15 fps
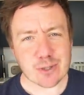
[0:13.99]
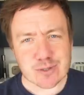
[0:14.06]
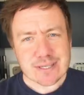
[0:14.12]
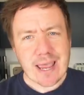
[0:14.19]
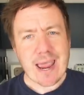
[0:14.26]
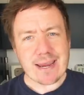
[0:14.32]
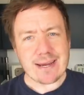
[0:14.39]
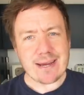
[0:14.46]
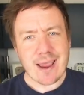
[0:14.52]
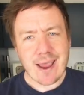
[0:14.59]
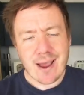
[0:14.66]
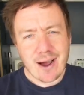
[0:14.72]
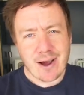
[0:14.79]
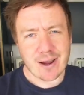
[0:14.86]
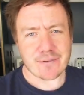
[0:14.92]
Today,
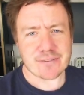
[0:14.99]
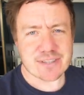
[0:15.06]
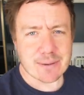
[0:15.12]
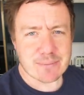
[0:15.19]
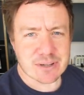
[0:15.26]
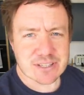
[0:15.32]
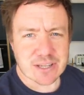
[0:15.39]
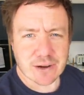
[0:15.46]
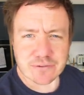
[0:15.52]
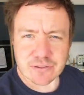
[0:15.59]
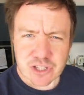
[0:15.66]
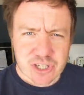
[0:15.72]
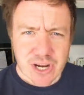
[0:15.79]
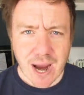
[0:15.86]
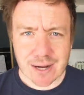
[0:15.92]
I have set myself
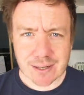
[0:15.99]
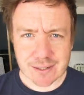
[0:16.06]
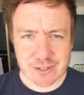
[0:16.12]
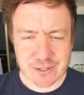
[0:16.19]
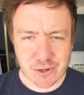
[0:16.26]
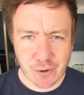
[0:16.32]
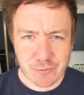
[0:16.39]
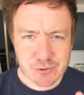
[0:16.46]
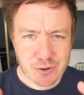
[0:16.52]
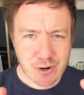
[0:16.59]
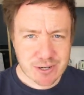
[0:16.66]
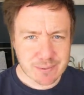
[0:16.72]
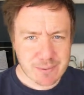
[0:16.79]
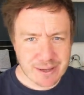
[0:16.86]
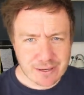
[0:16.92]
the challenge of
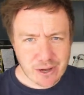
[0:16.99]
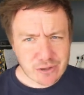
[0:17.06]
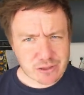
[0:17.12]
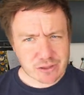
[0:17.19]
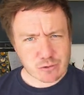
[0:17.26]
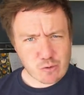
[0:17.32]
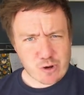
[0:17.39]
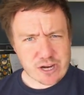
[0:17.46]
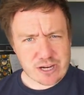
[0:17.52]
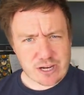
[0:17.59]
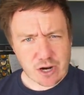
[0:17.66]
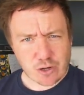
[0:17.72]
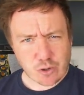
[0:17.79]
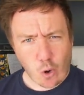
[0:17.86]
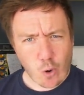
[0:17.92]
trying to make a
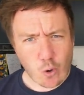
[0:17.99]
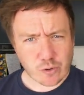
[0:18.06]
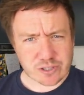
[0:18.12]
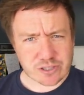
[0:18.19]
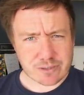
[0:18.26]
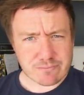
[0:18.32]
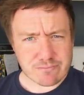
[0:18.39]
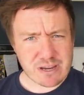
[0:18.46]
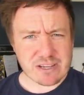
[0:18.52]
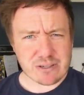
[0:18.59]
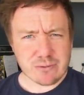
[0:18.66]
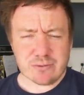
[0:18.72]
three-course meal,